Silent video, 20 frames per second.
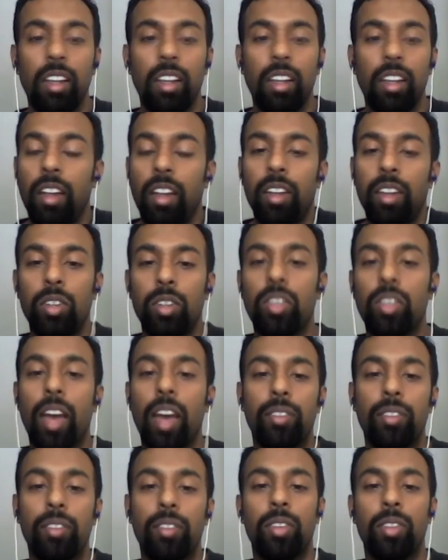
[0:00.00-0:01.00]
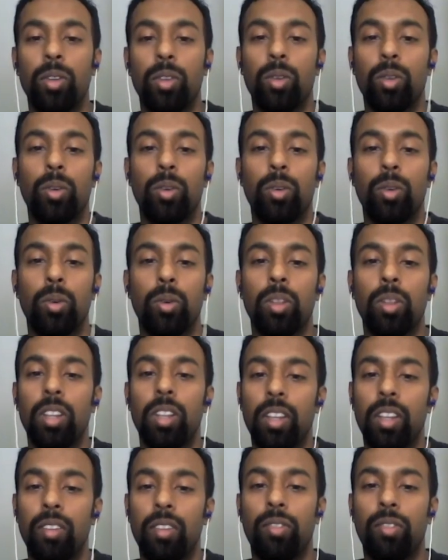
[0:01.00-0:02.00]
You just have to
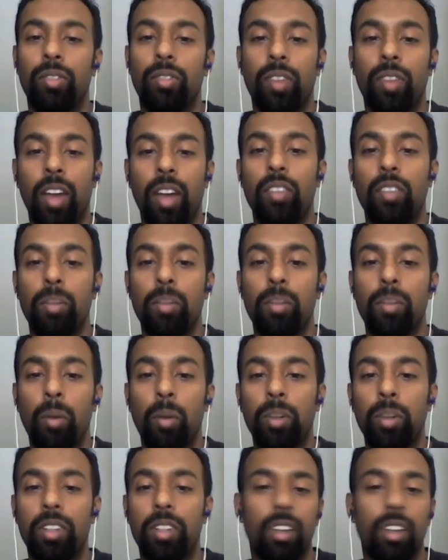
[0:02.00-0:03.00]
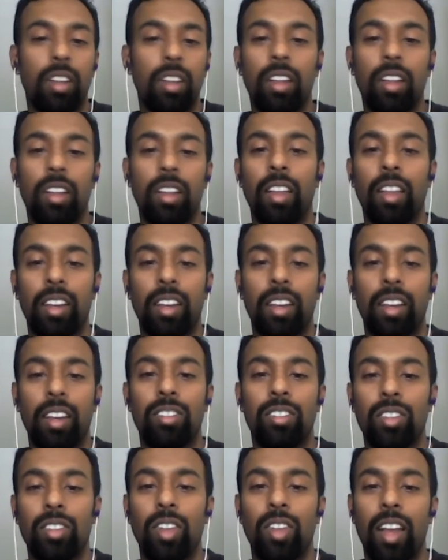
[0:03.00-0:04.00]
live every moment like it's
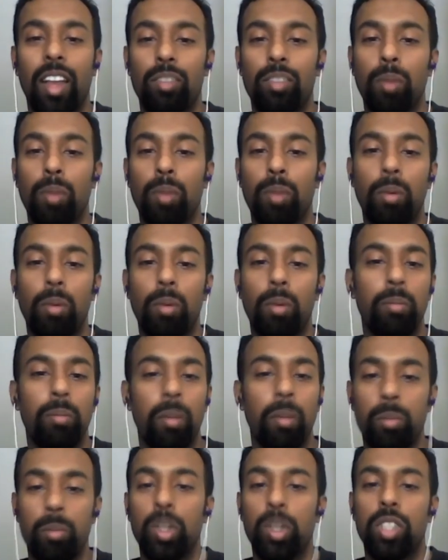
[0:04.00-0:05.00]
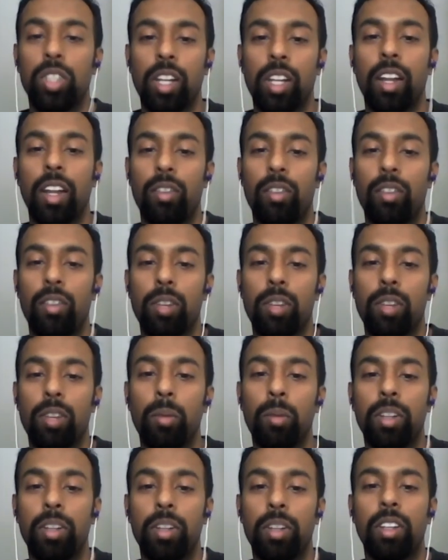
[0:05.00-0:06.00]
your last moment, and appreciate every
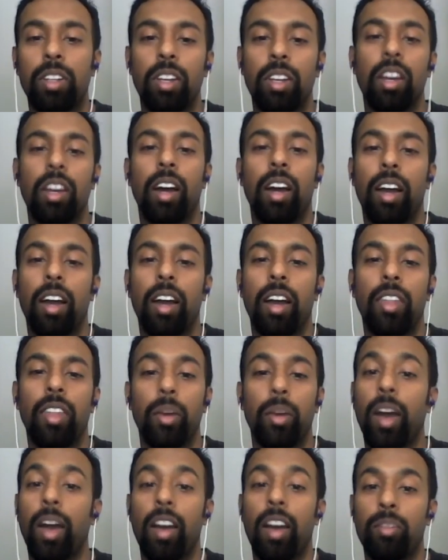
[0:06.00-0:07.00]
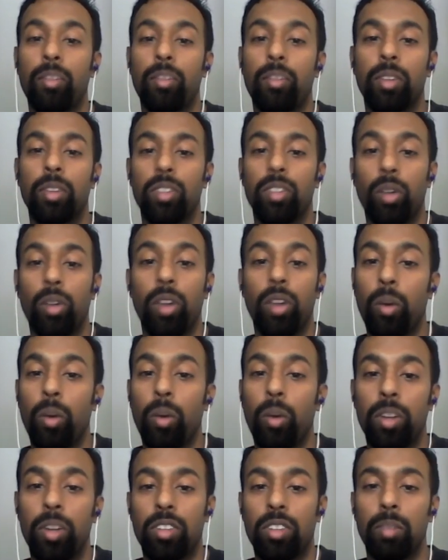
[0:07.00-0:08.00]
moment that you have, because you don't know
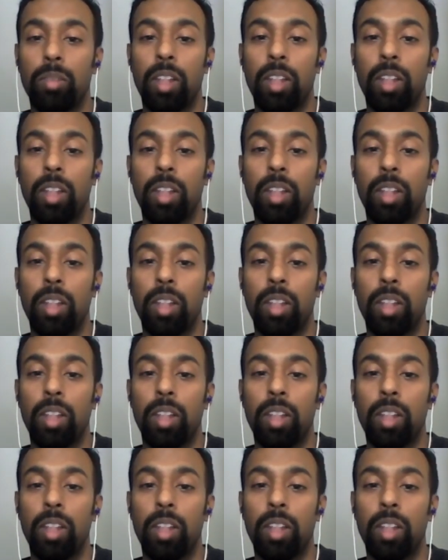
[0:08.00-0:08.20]
when it's going to be the